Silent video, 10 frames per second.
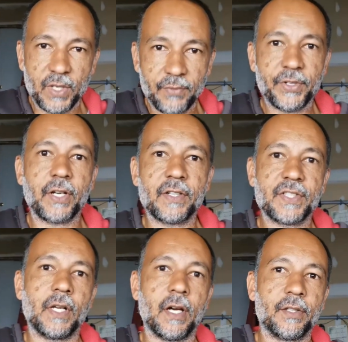in
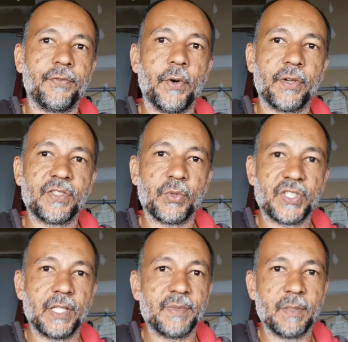regards to autofocus,
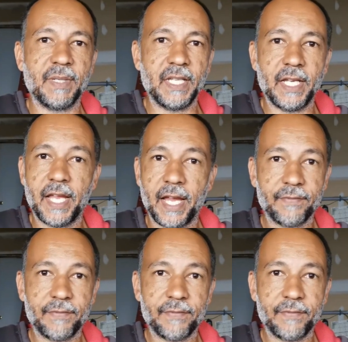which seems to be